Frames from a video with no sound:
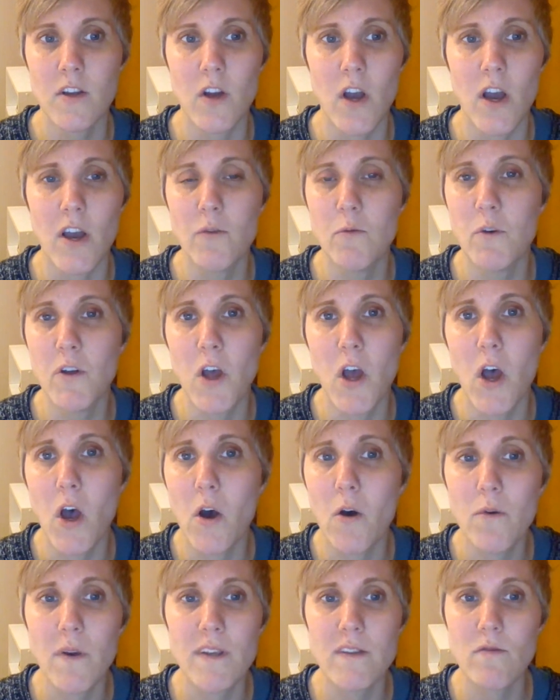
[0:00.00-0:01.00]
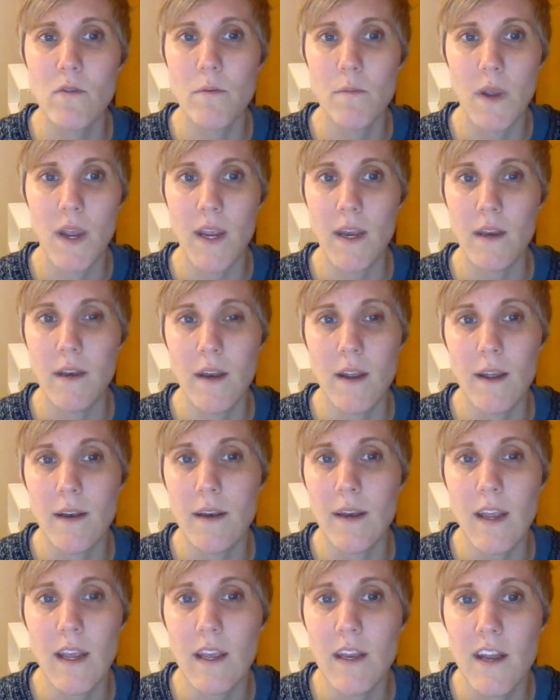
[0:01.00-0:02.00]
God will always remain
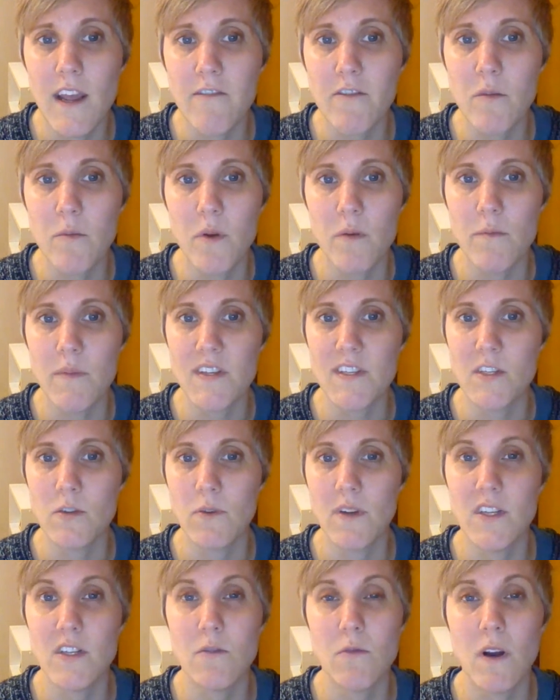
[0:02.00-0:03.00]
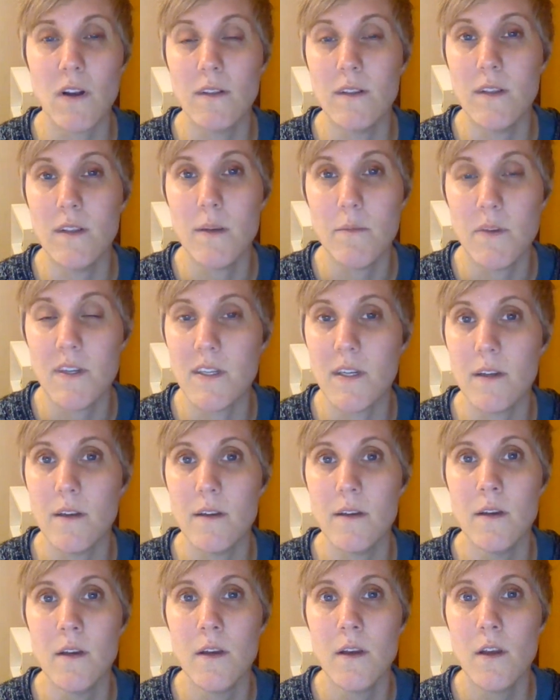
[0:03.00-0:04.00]
an ineffable mystery to our
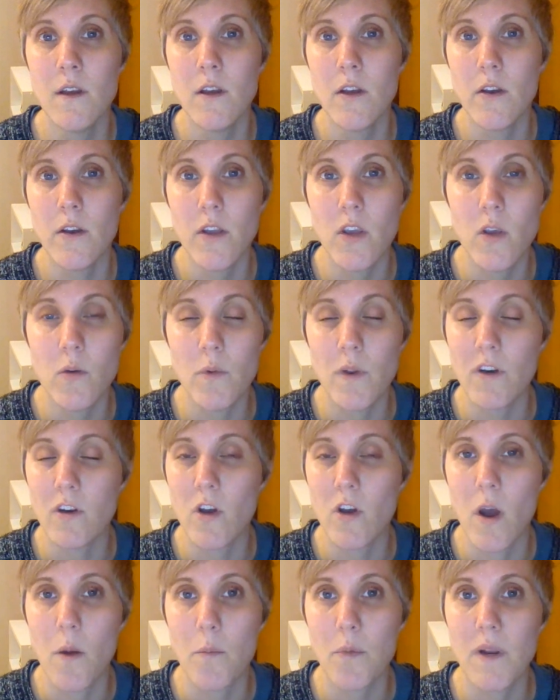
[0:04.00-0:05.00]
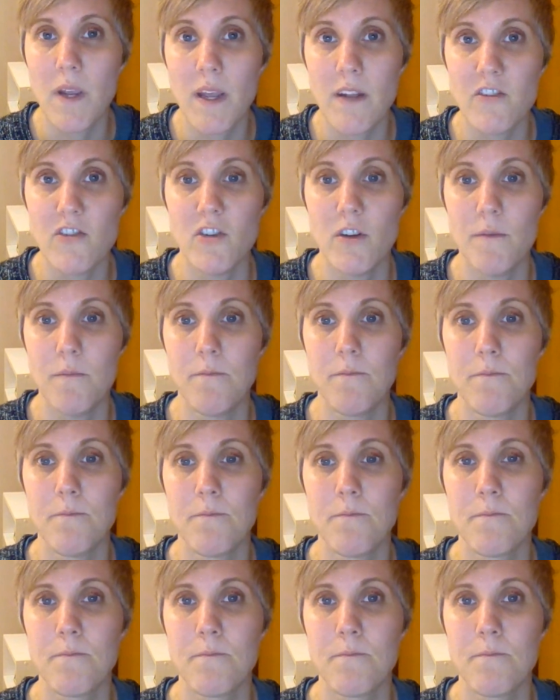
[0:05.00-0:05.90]
limited human comprehension.